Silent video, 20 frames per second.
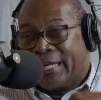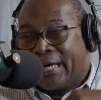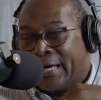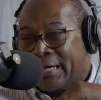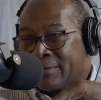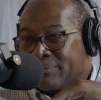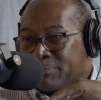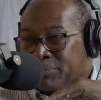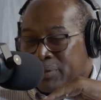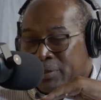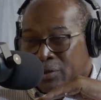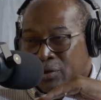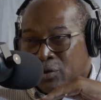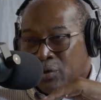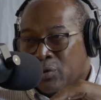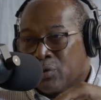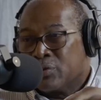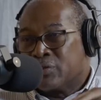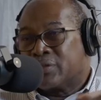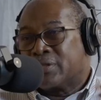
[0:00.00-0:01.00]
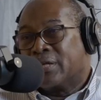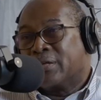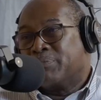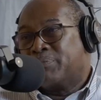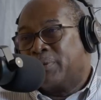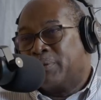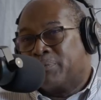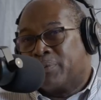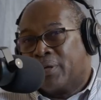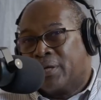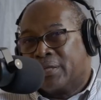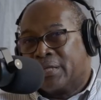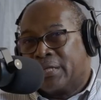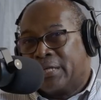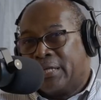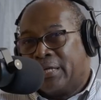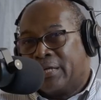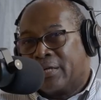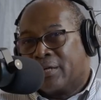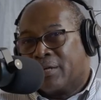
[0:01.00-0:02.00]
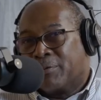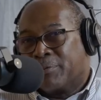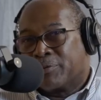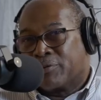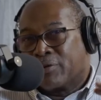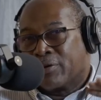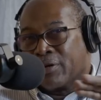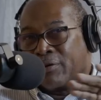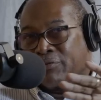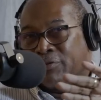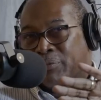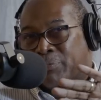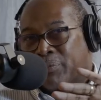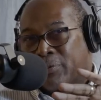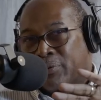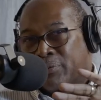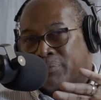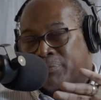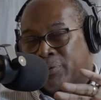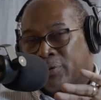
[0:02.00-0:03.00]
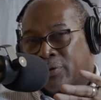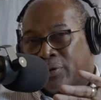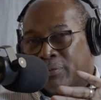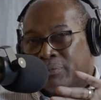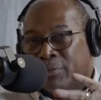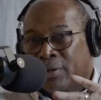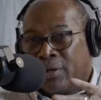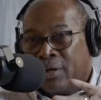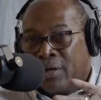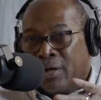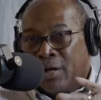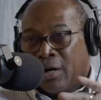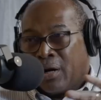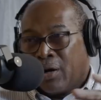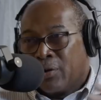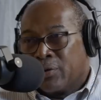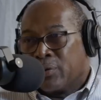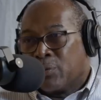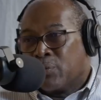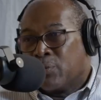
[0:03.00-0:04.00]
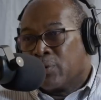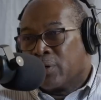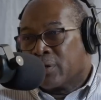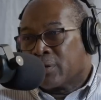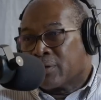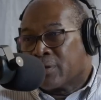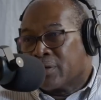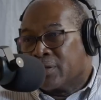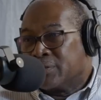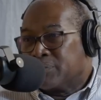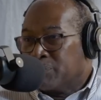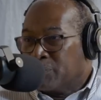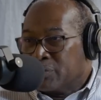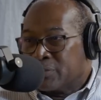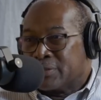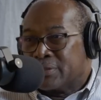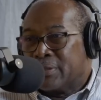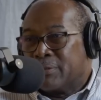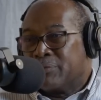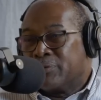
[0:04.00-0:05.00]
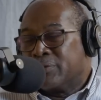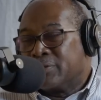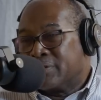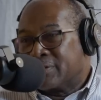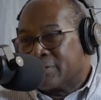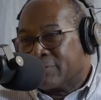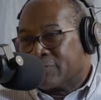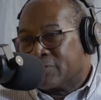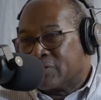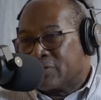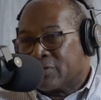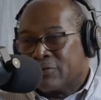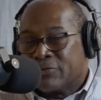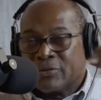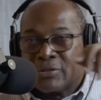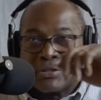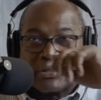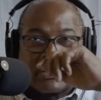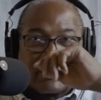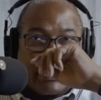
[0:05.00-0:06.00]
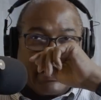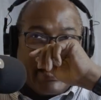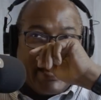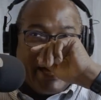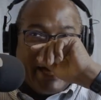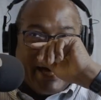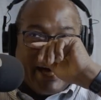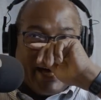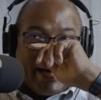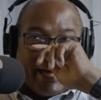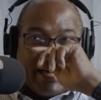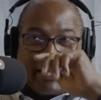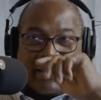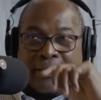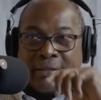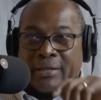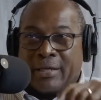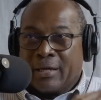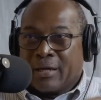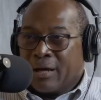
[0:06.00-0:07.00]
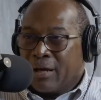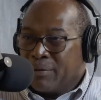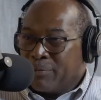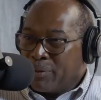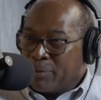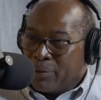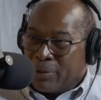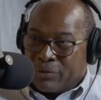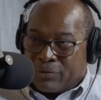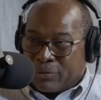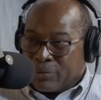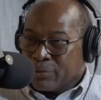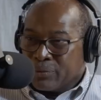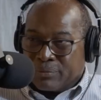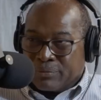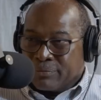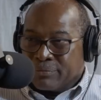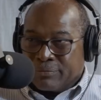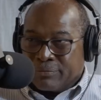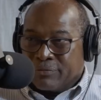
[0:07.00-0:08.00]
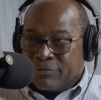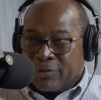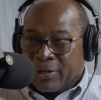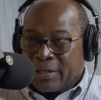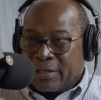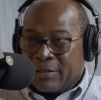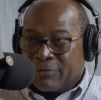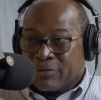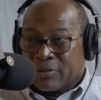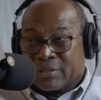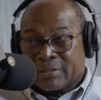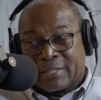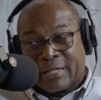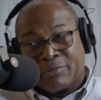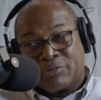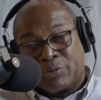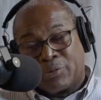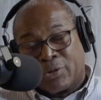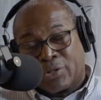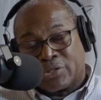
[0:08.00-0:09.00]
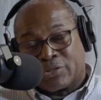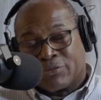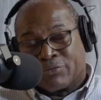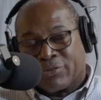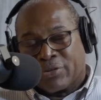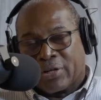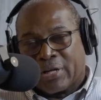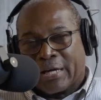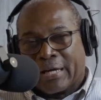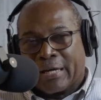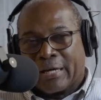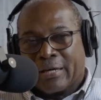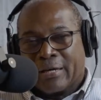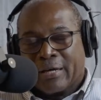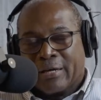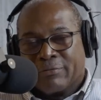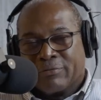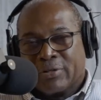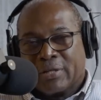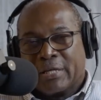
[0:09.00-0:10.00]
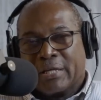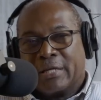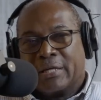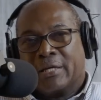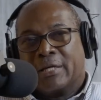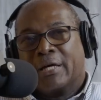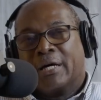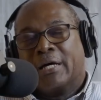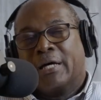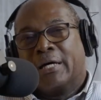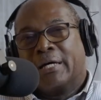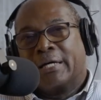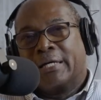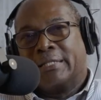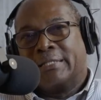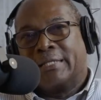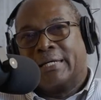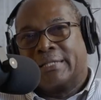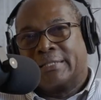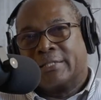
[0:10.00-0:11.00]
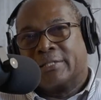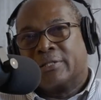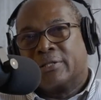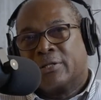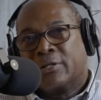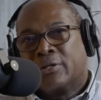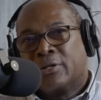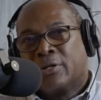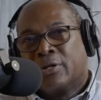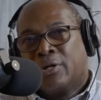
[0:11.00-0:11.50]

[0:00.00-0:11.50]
and that put a whole set of people under the economic recovery program out of work because most of them were in the civil service, and the economy went through very difficult times. We were also very heavily indebted.